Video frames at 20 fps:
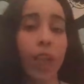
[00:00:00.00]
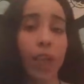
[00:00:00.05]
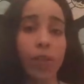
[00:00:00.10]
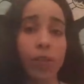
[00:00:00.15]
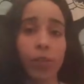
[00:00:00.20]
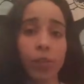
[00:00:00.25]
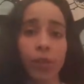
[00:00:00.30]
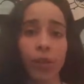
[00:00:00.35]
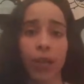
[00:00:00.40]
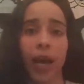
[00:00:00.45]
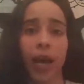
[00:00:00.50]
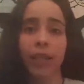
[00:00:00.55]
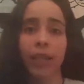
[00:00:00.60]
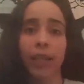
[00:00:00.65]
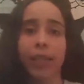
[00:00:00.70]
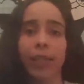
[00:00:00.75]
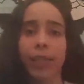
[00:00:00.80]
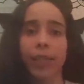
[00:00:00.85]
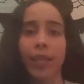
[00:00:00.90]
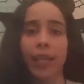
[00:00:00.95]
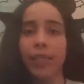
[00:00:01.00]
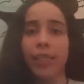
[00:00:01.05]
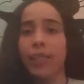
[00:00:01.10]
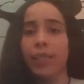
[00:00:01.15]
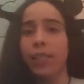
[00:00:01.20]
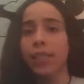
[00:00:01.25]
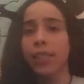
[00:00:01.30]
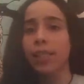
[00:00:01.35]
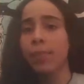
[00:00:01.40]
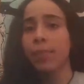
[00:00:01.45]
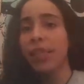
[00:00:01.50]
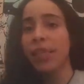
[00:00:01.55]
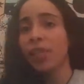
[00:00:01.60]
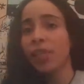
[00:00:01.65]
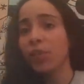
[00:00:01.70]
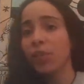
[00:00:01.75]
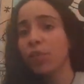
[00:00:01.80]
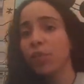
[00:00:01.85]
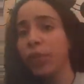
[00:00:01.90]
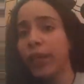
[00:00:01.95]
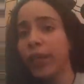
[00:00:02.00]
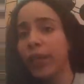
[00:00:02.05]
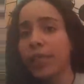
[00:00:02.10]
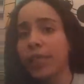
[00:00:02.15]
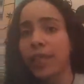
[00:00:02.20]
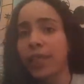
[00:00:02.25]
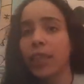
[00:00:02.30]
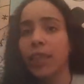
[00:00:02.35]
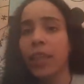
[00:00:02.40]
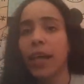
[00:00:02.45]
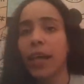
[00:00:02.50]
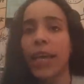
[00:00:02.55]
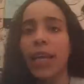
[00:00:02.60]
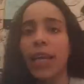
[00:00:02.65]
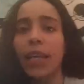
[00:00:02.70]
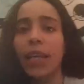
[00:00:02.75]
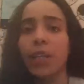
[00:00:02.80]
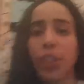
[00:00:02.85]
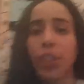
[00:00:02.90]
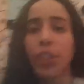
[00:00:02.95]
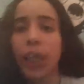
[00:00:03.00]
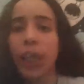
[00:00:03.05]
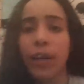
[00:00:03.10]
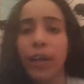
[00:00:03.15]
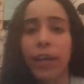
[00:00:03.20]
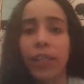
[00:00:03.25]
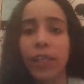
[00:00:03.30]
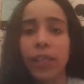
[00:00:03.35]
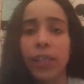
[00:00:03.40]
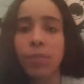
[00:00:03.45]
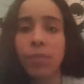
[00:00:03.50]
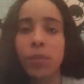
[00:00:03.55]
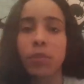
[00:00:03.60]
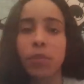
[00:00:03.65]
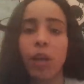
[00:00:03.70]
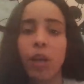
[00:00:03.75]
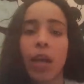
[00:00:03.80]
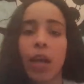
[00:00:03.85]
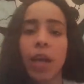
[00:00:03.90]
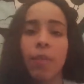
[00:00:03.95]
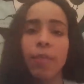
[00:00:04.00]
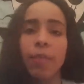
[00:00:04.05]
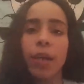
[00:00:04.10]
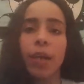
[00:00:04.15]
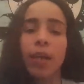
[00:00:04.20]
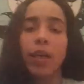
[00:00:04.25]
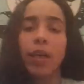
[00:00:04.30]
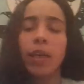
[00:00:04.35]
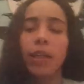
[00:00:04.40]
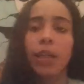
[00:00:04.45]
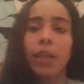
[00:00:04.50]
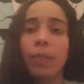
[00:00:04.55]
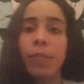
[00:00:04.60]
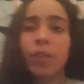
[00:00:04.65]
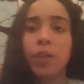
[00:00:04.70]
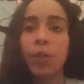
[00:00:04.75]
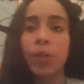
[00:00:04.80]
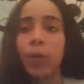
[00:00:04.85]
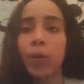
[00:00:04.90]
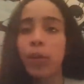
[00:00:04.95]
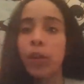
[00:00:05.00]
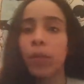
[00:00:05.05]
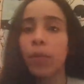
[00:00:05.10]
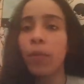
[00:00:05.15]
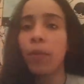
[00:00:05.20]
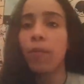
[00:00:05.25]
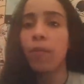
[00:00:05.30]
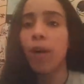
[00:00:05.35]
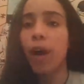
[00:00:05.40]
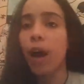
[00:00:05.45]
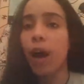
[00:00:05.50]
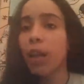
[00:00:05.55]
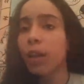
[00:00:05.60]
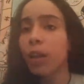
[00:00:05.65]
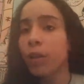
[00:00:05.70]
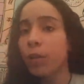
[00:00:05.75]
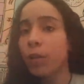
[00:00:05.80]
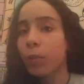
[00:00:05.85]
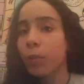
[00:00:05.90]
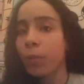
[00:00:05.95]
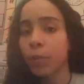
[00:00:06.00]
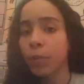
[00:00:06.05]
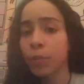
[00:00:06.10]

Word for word: yeah, let's get into this message. Don't forget to like, share, and subscribe. Let me just pull up the volume.